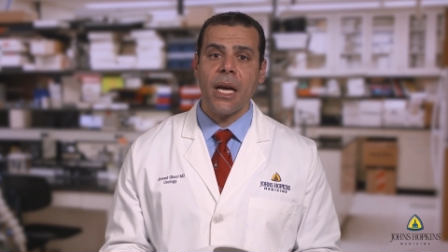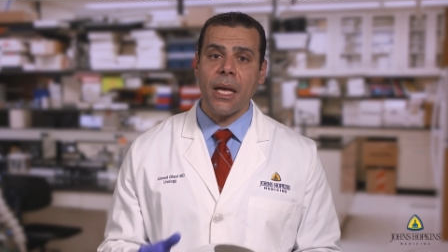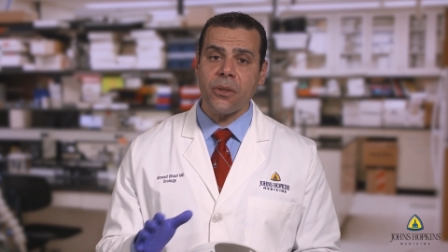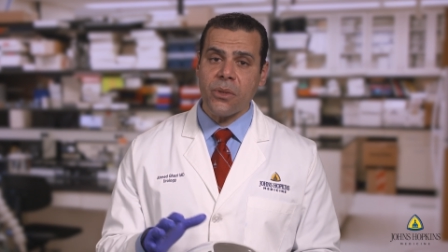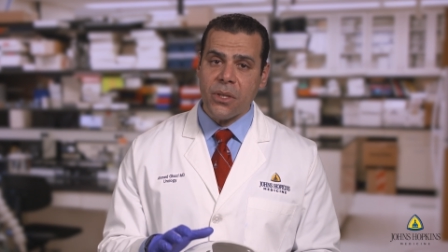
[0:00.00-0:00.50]

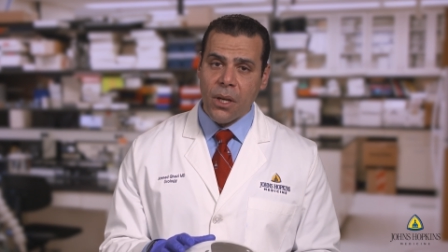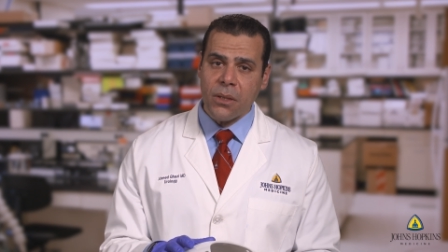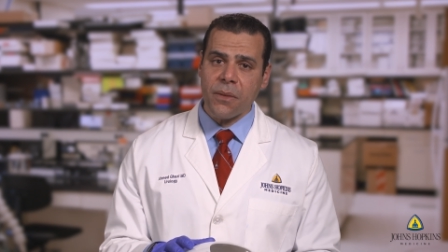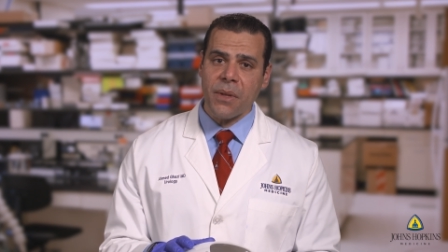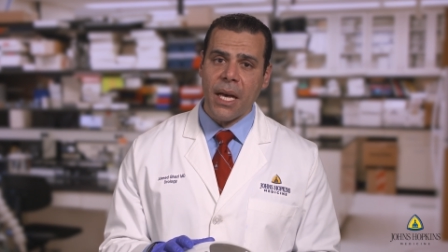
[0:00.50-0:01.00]
And the
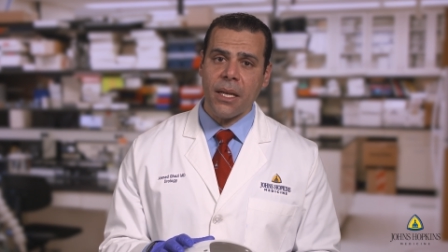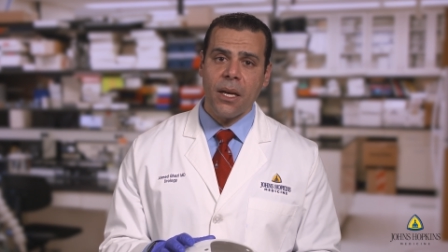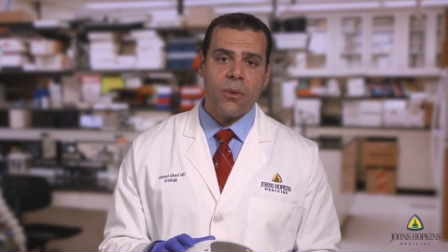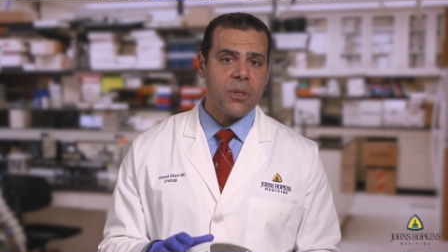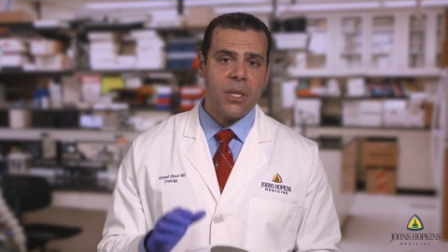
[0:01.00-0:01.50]
result of that
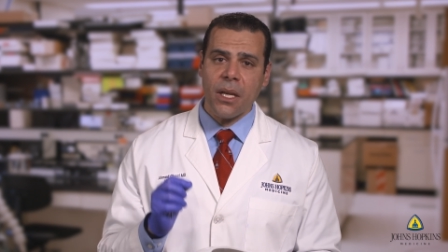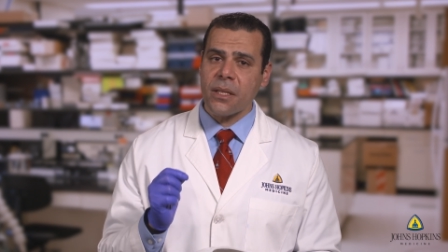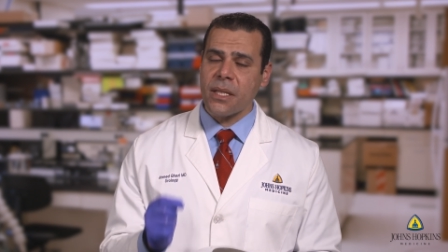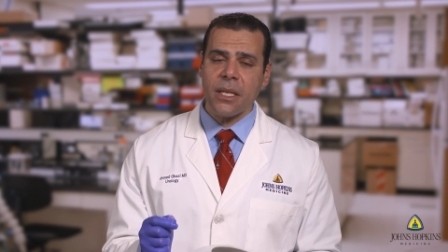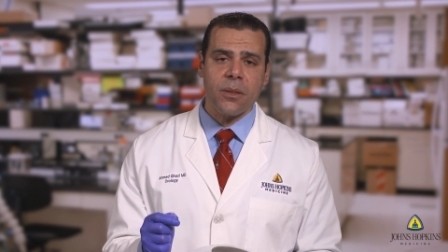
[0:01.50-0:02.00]
was not a
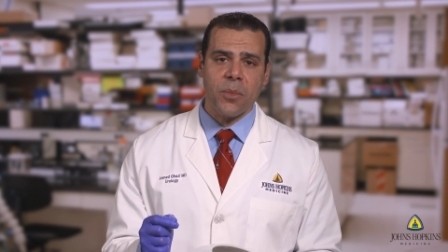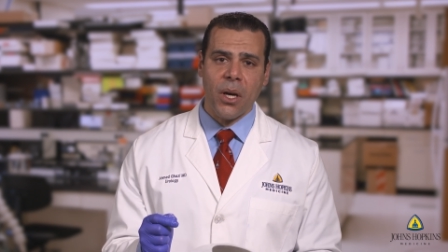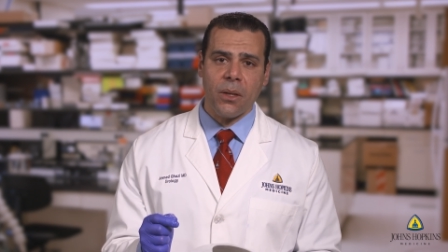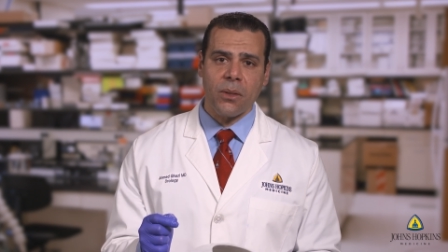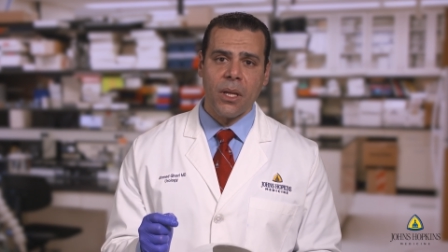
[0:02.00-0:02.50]
single
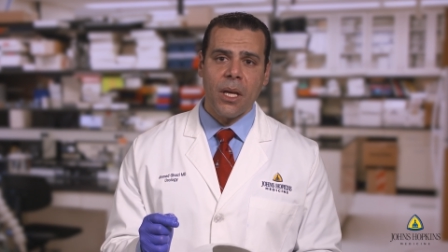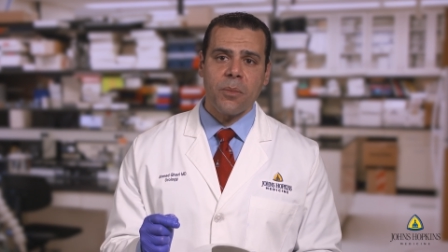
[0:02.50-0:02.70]
model,